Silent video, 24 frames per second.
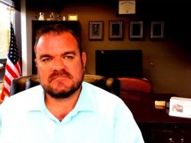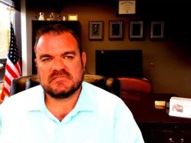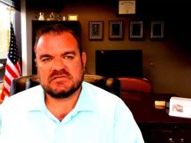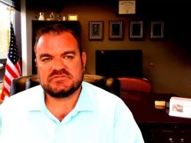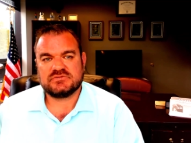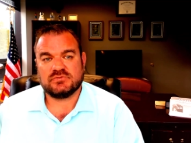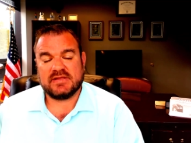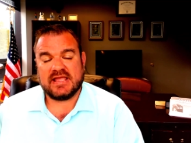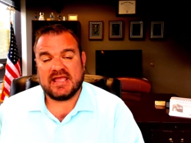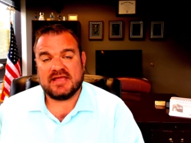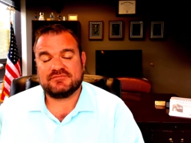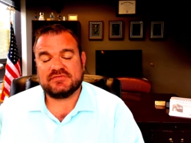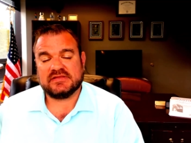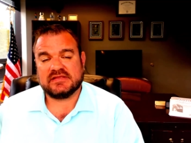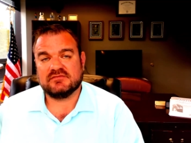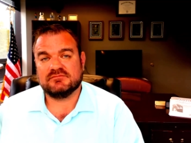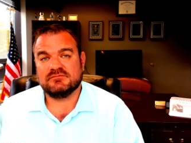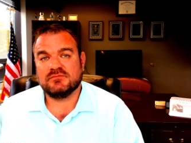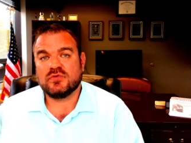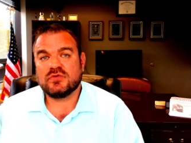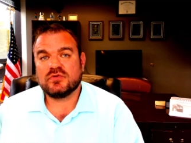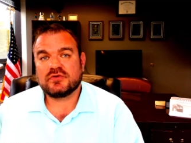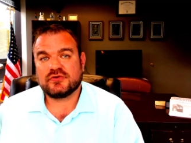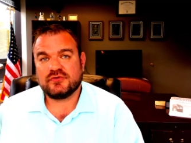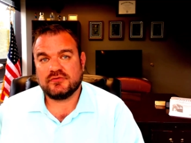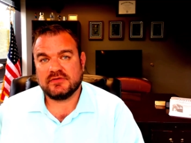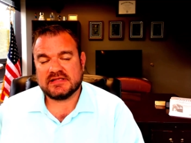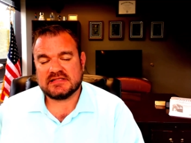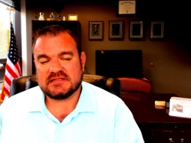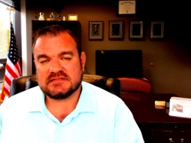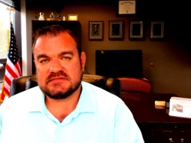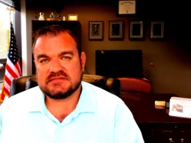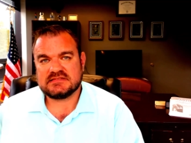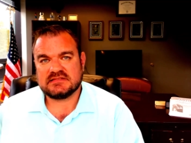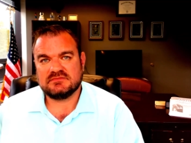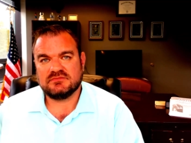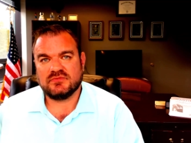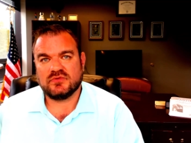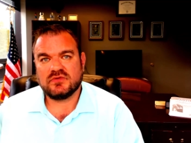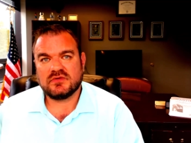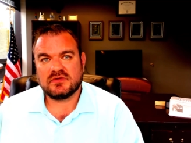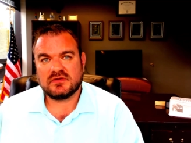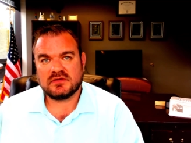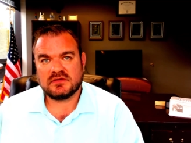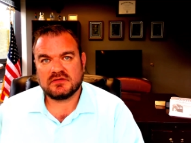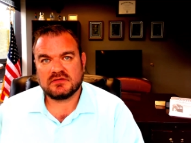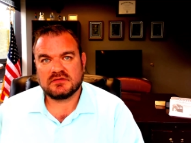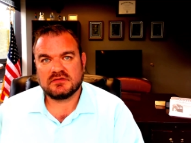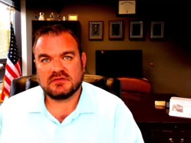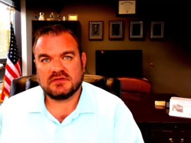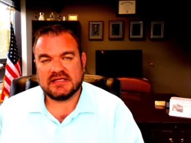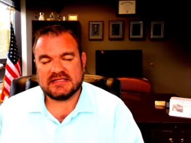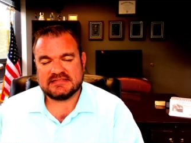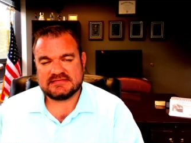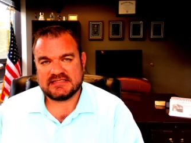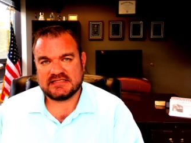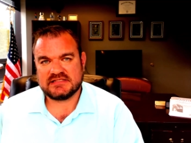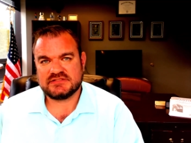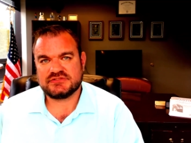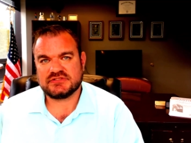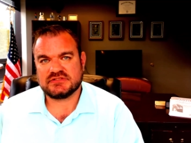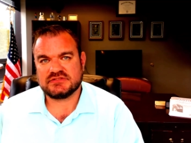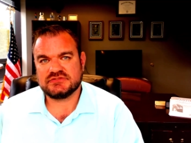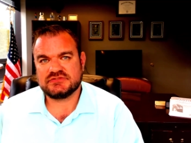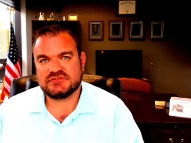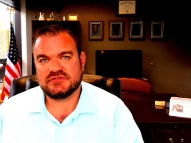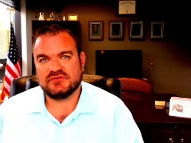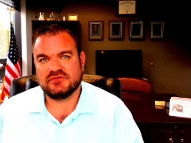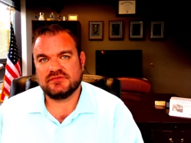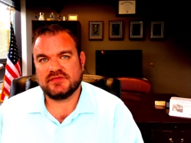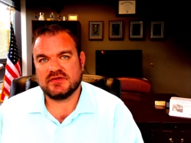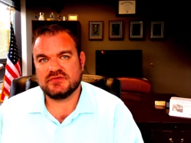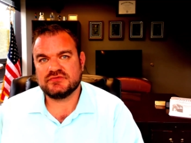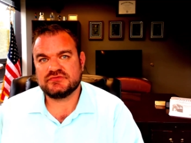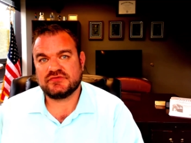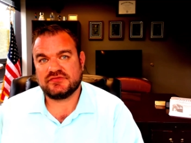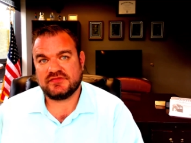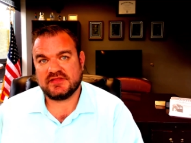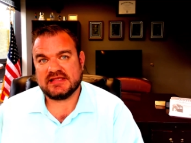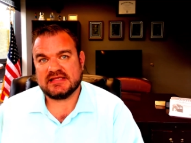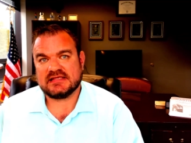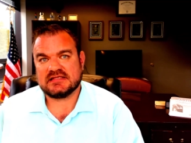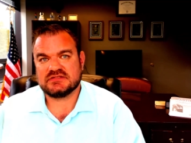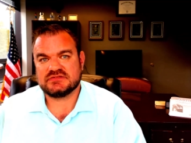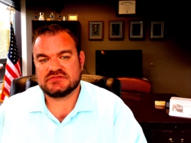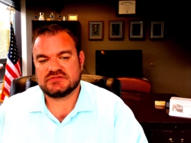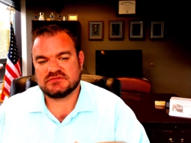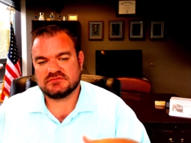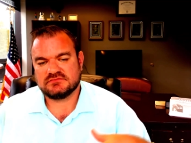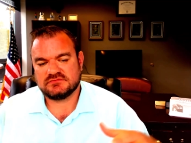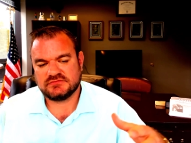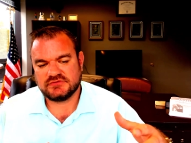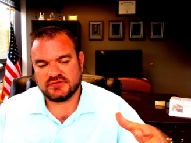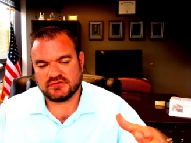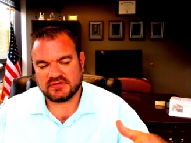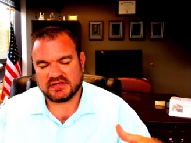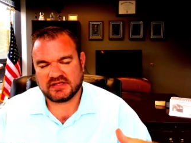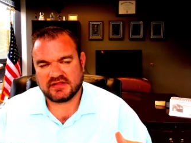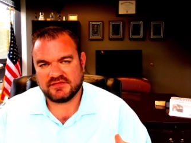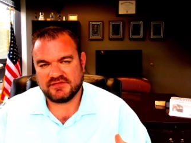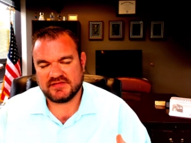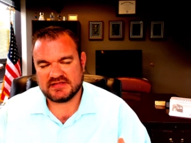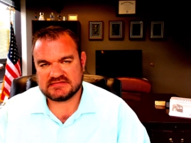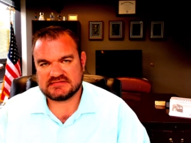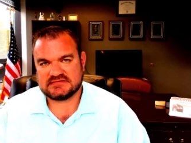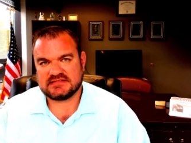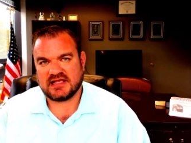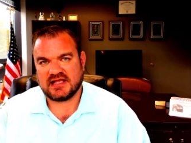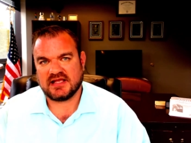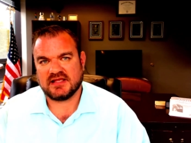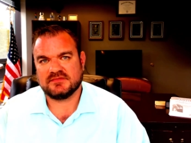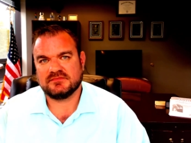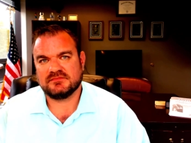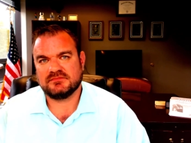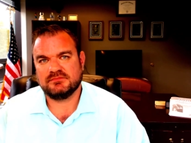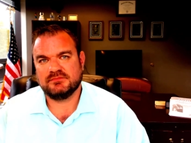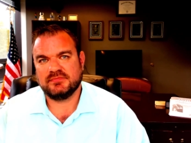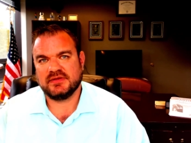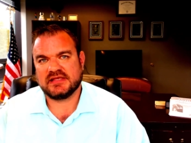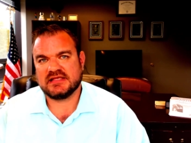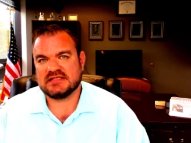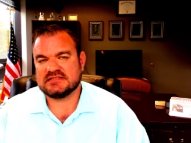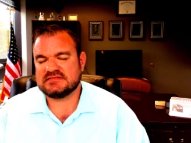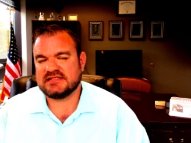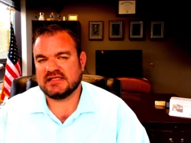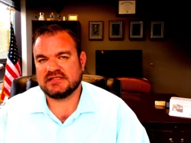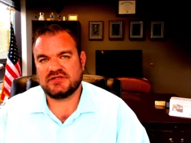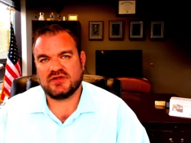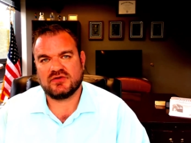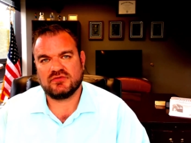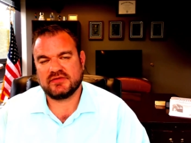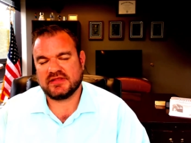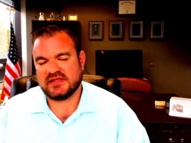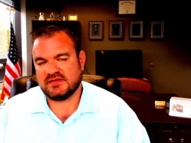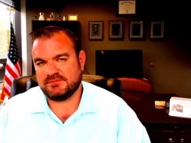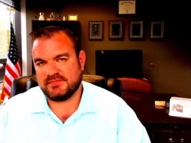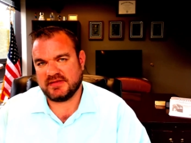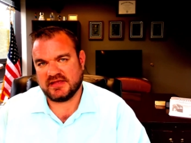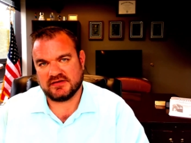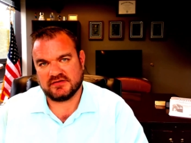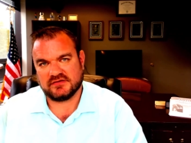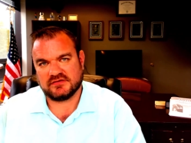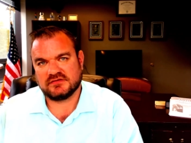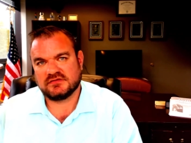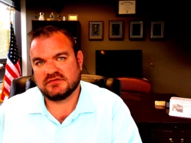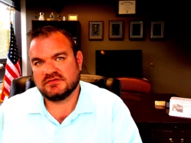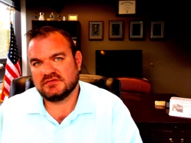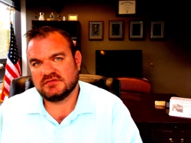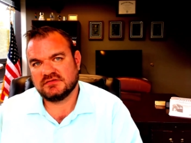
So we have to give more credence and more attention to those things during this time, because they don't get better.